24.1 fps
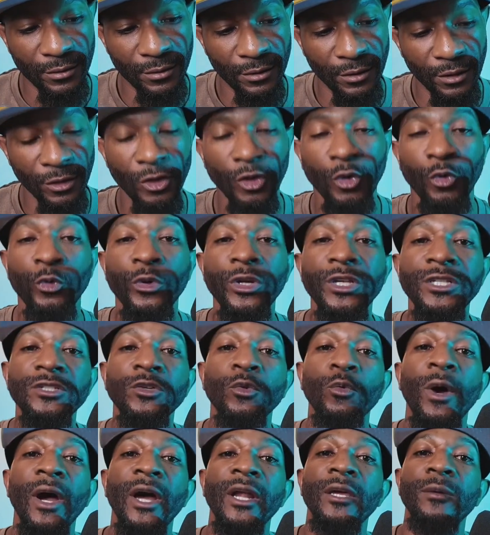the reason
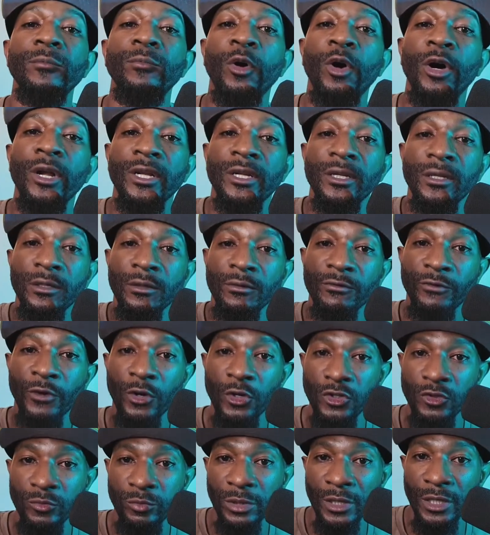why they bought it in the
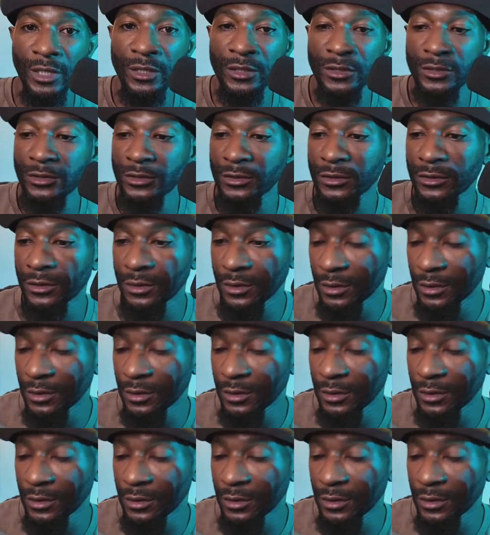first place.